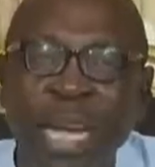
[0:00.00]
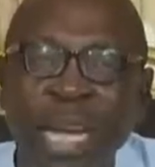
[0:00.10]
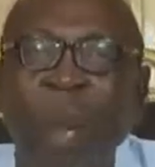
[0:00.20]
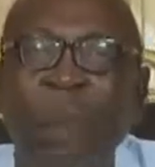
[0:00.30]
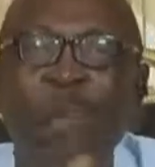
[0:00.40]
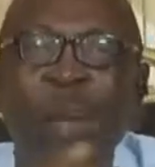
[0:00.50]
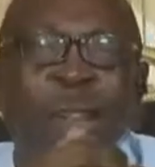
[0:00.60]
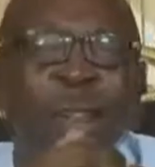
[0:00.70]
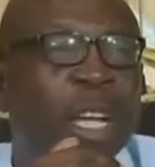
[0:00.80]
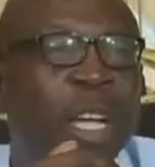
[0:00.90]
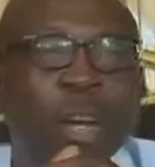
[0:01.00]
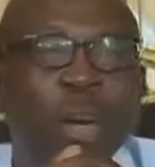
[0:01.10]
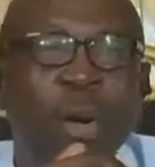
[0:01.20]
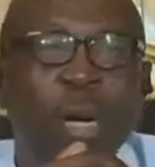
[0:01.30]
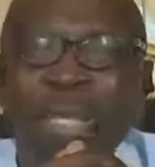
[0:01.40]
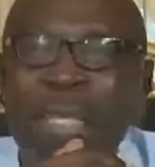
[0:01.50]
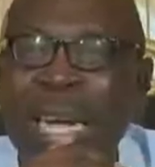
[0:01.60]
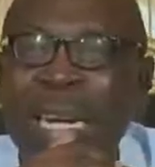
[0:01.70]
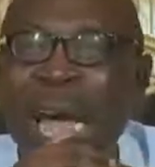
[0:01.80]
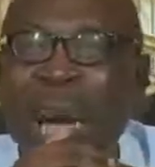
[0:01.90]
The people you have, you know,
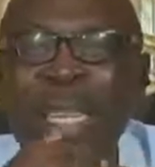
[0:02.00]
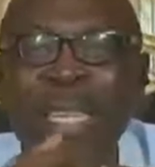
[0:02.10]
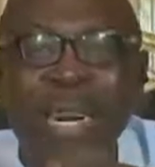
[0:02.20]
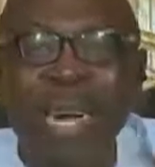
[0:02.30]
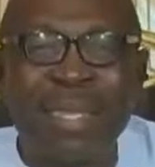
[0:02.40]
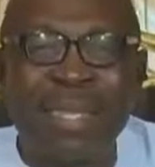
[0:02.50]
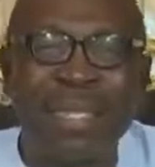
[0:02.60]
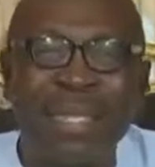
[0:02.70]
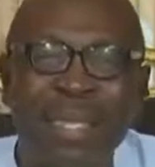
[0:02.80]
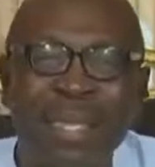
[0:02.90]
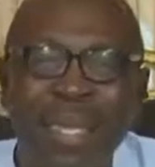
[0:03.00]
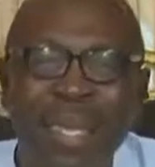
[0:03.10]
said are miscreants